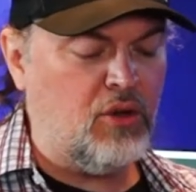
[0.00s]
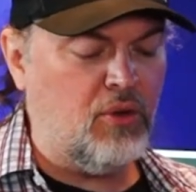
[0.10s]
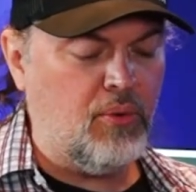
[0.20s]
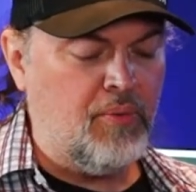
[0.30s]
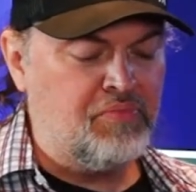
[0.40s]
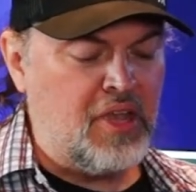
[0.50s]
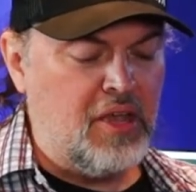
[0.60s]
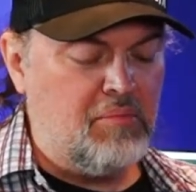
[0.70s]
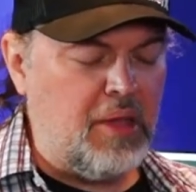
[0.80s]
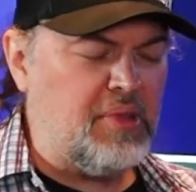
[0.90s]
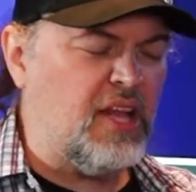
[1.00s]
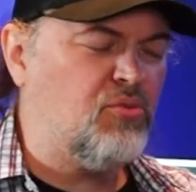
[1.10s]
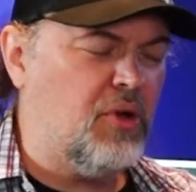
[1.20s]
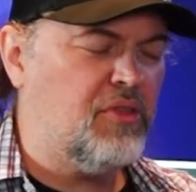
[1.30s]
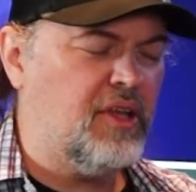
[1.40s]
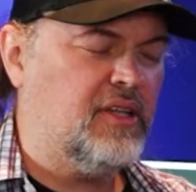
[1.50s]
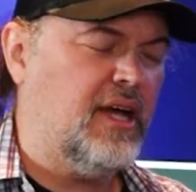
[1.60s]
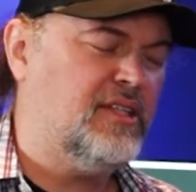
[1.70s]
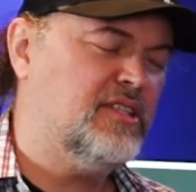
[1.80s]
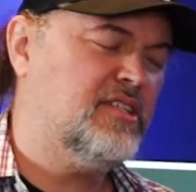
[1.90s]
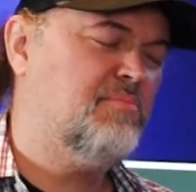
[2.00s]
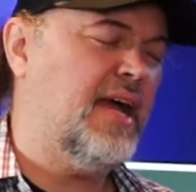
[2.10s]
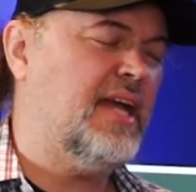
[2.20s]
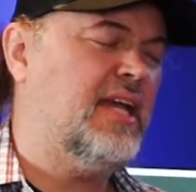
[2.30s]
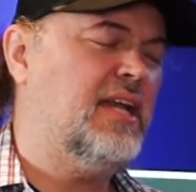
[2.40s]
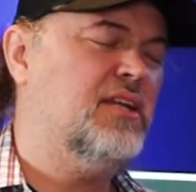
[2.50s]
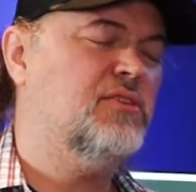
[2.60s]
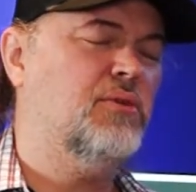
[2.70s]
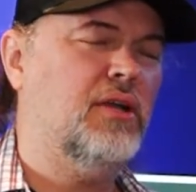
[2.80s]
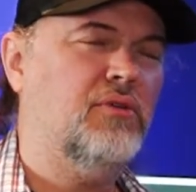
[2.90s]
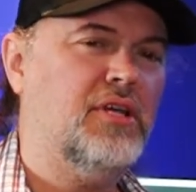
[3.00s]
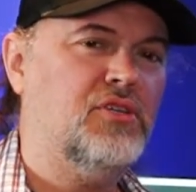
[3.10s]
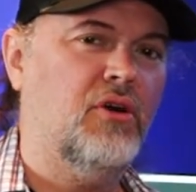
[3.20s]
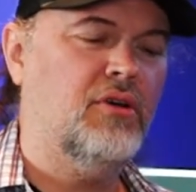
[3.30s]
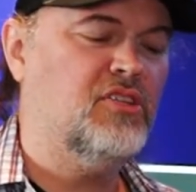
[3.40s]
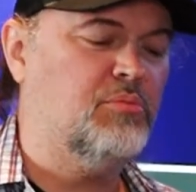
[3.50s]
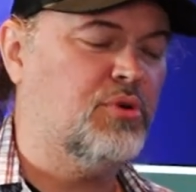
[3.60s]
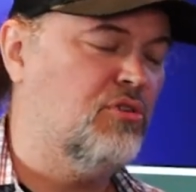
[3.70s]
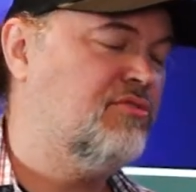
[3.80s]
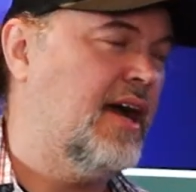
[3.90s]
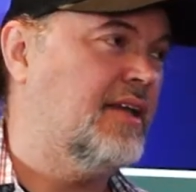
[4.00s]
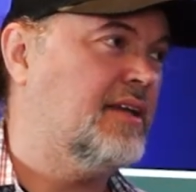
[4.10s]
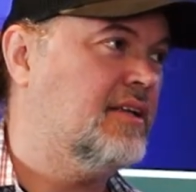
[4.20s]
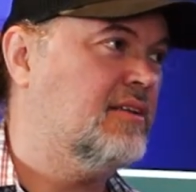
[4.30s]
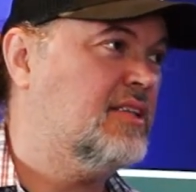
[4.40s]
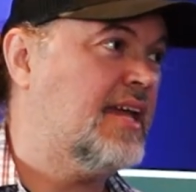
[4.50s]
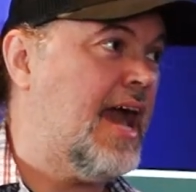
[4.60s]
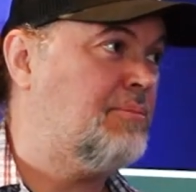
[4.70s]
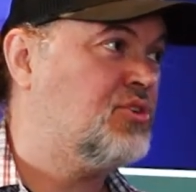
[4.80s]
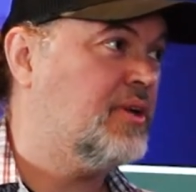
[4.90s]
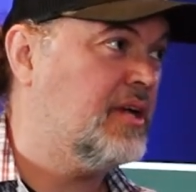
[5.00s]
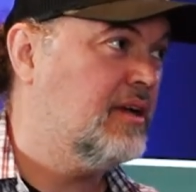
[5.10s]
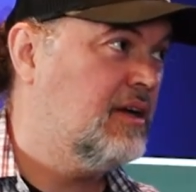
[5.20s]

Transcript: know maybe that's one thing Line 6 might get into. I know they don't, is the profiling, like the capturing